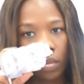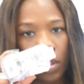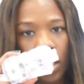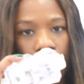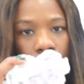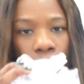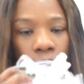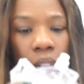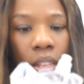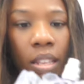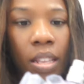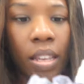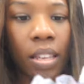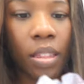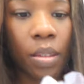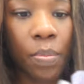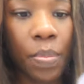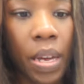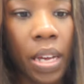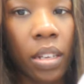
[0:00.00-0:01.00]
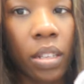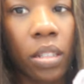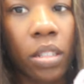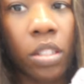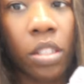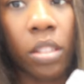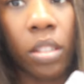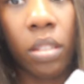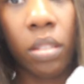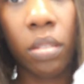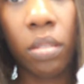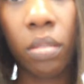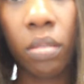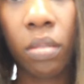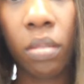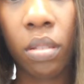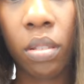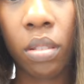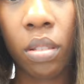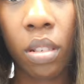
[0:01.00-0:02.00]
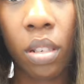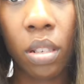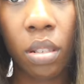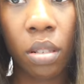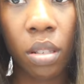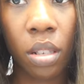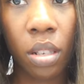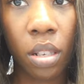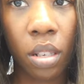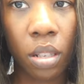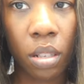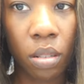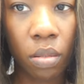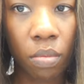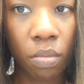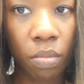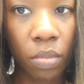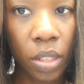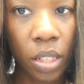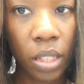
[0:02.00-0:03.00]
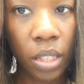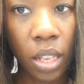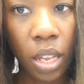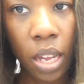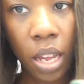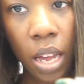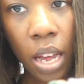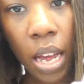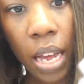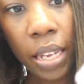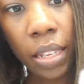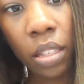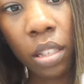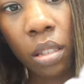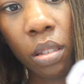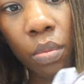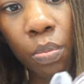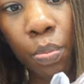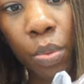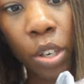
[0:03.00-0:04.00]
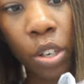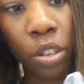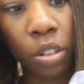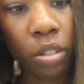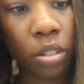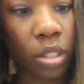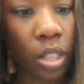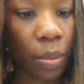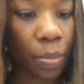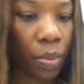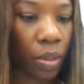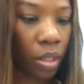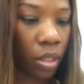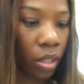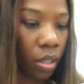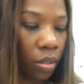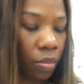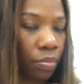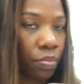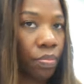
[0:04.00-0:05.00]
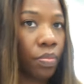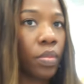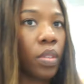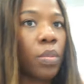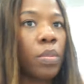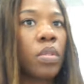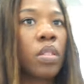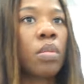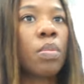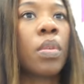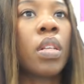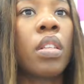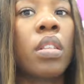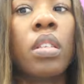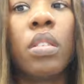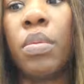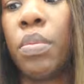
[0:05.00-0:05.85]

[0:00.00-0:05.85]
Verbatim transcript: This one, I like the packaging. Y'all see that? It's like an iceberg type of thing. Let me smell